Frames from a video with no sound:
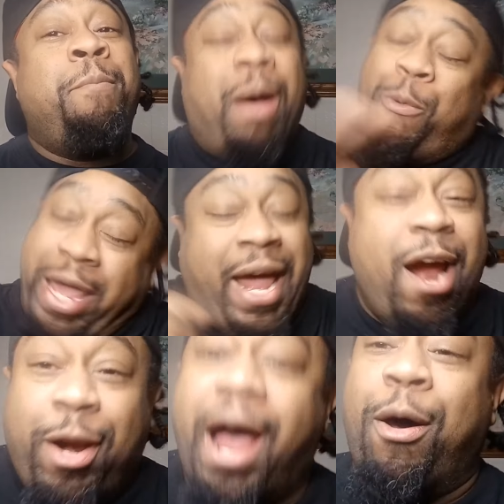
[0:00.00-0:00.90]
But we're
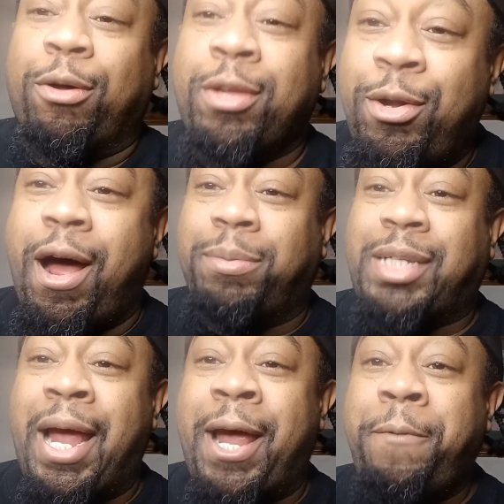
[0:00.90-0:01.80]
here, though. You know what I'm
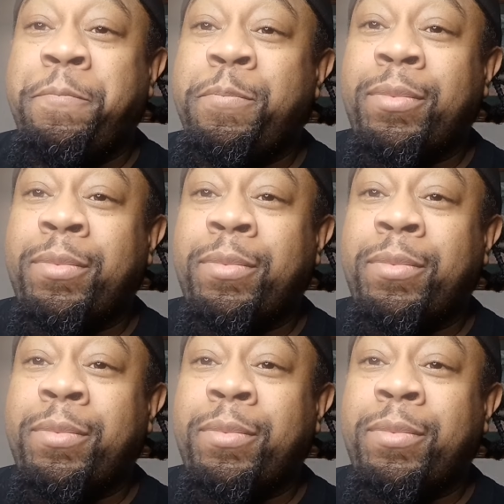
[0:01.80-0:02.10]
saying?